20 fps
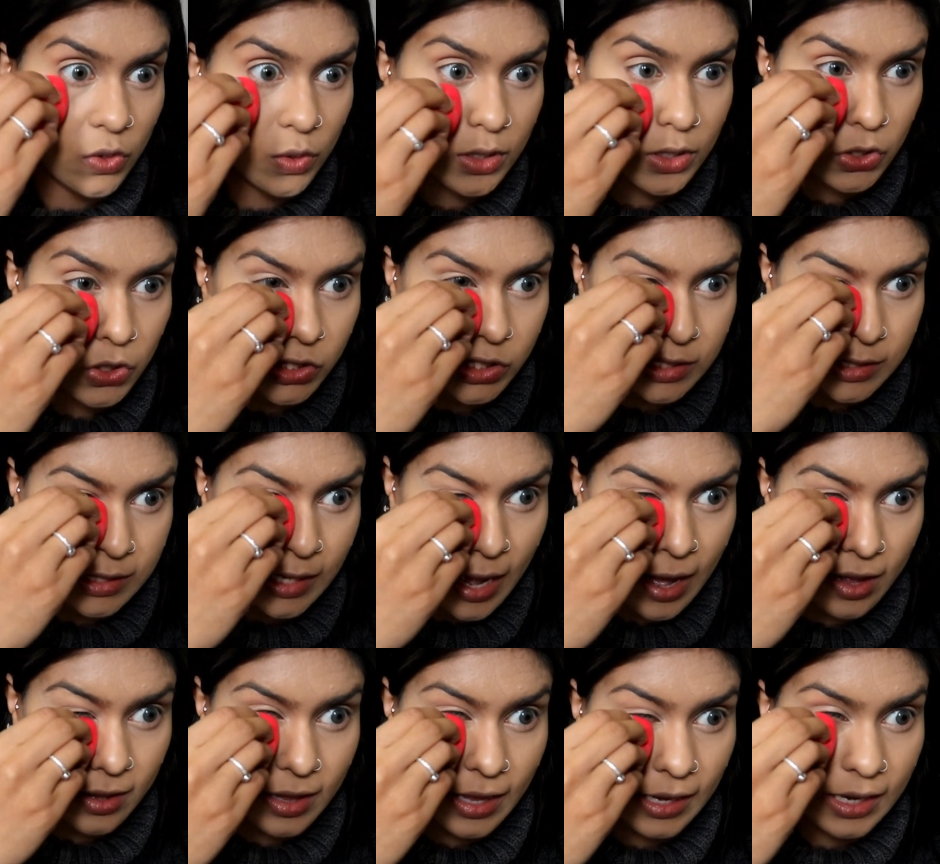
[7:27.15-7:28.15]
You can just
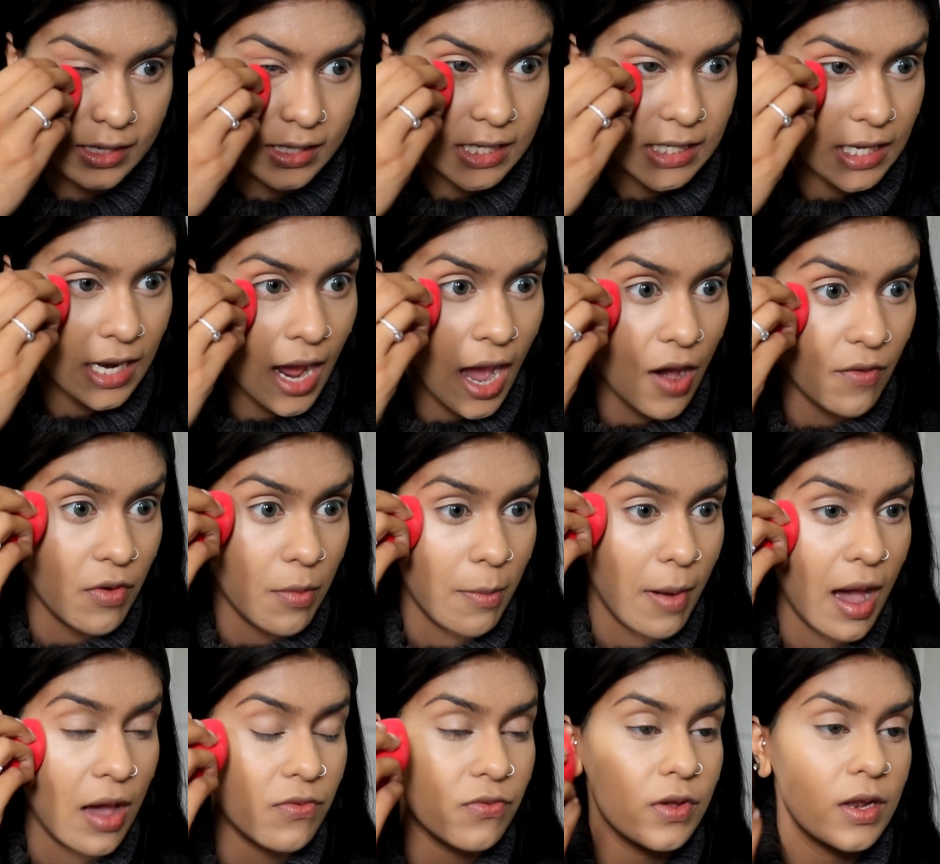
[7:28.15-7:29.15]
tell, like, it doesn't have a
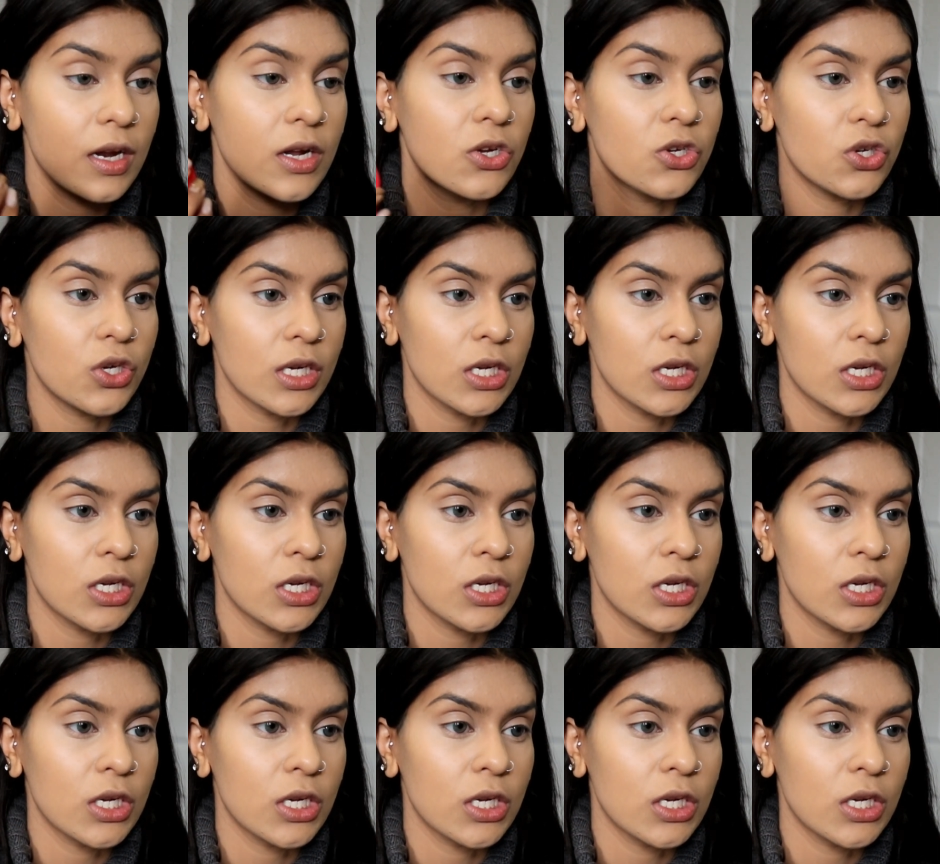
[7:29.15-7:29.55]
matte finish.